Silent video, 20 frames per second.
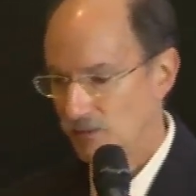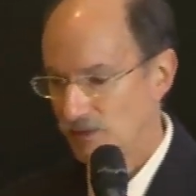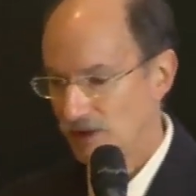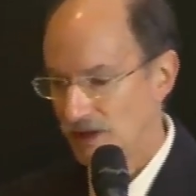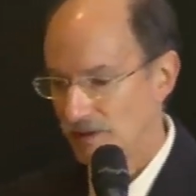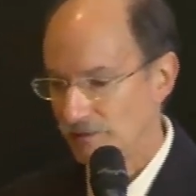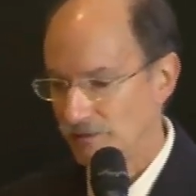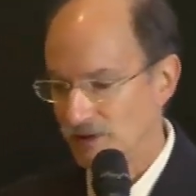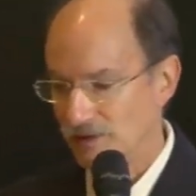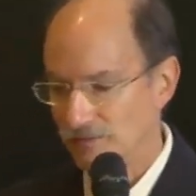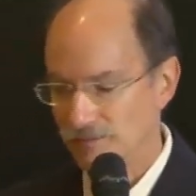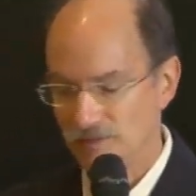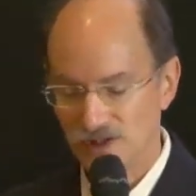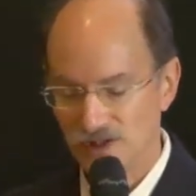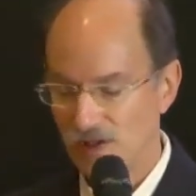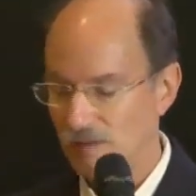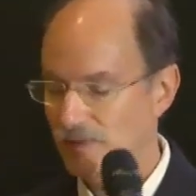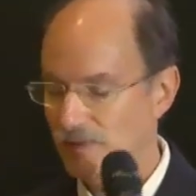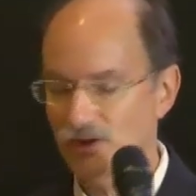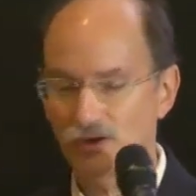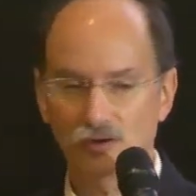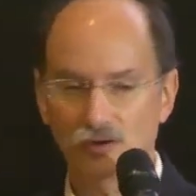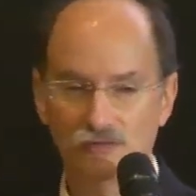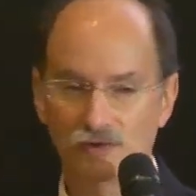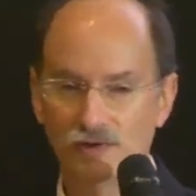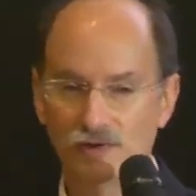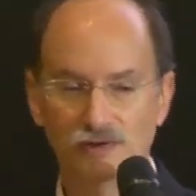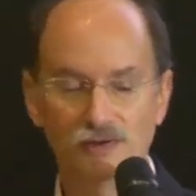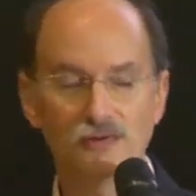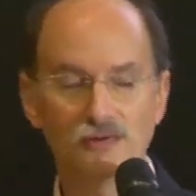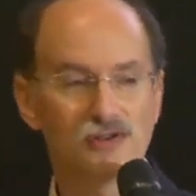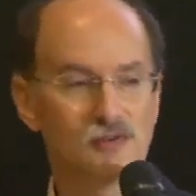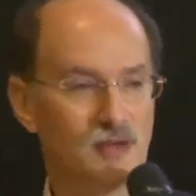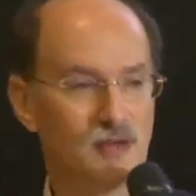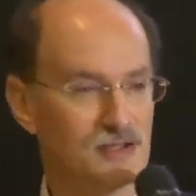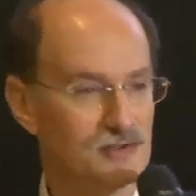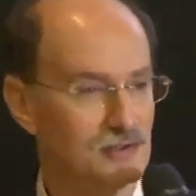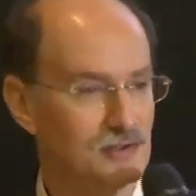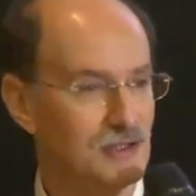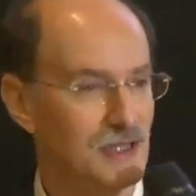I'm skipping over huge
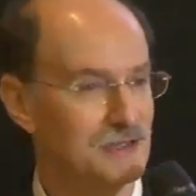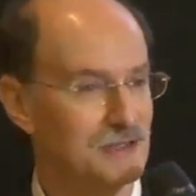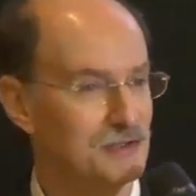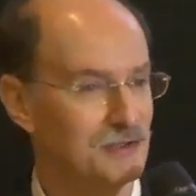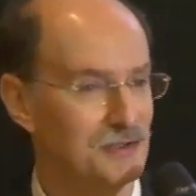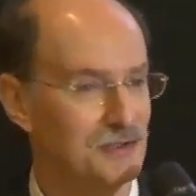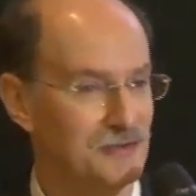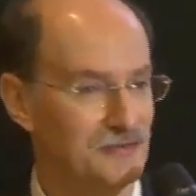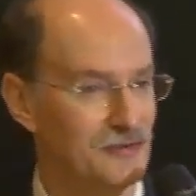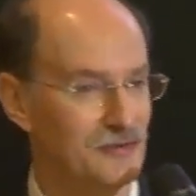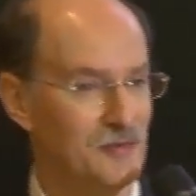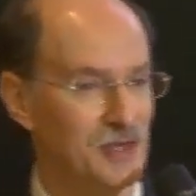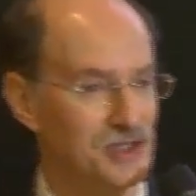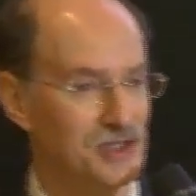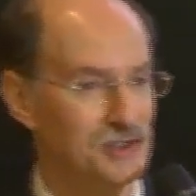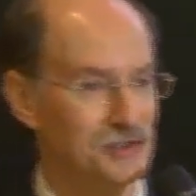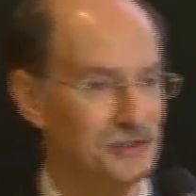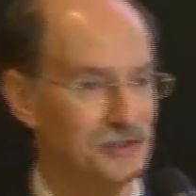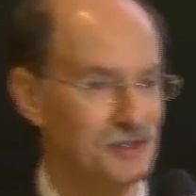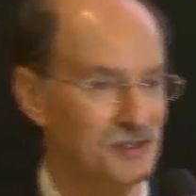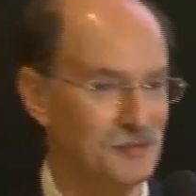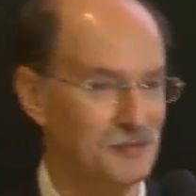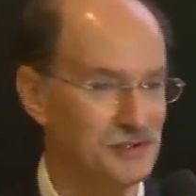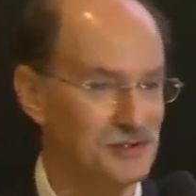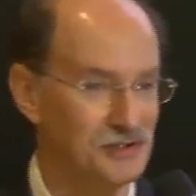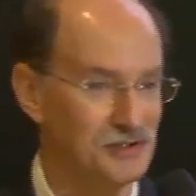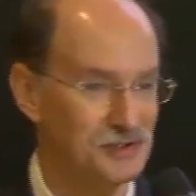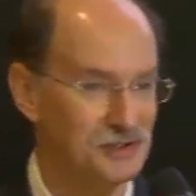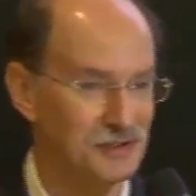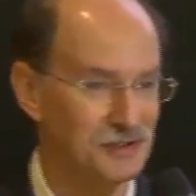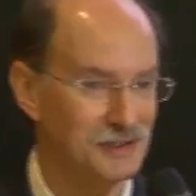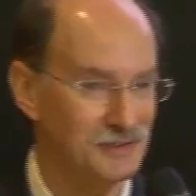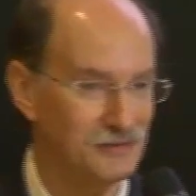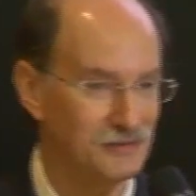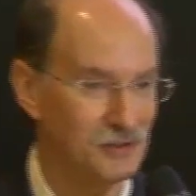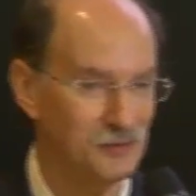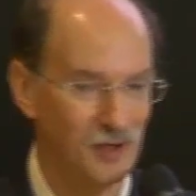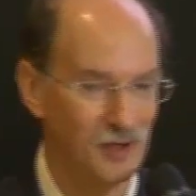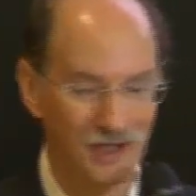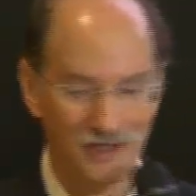amounts of technical information here, but just to give
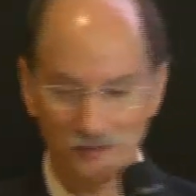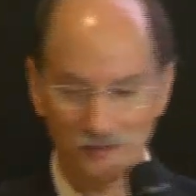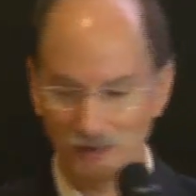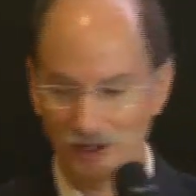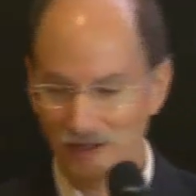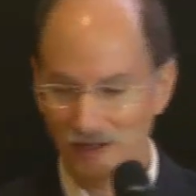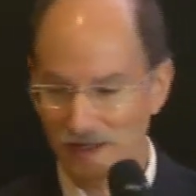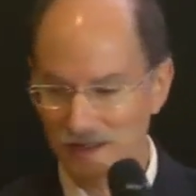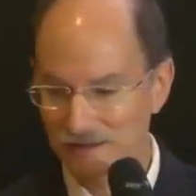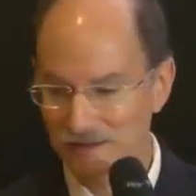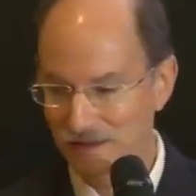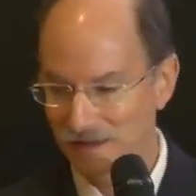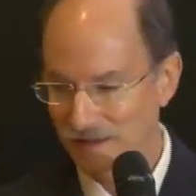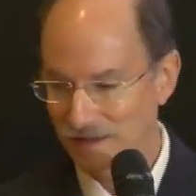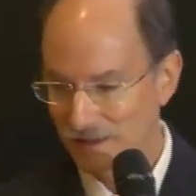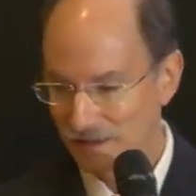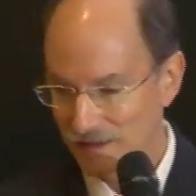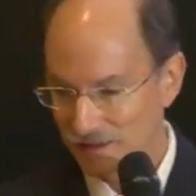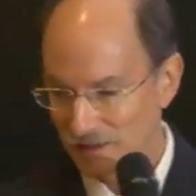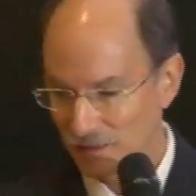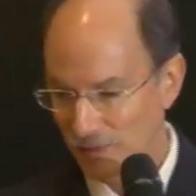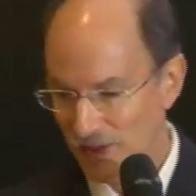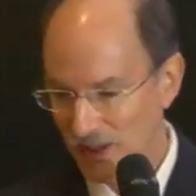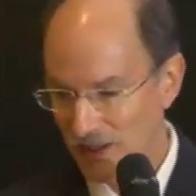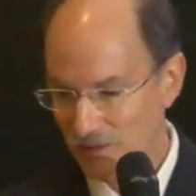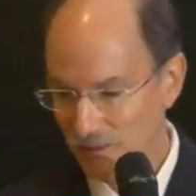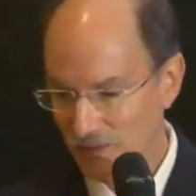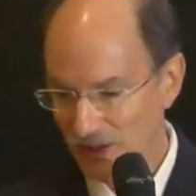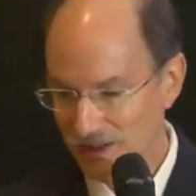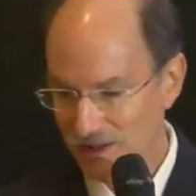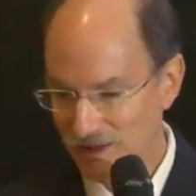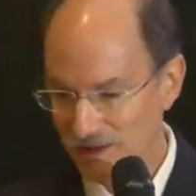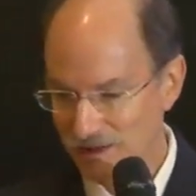you the bottom line, the bottom line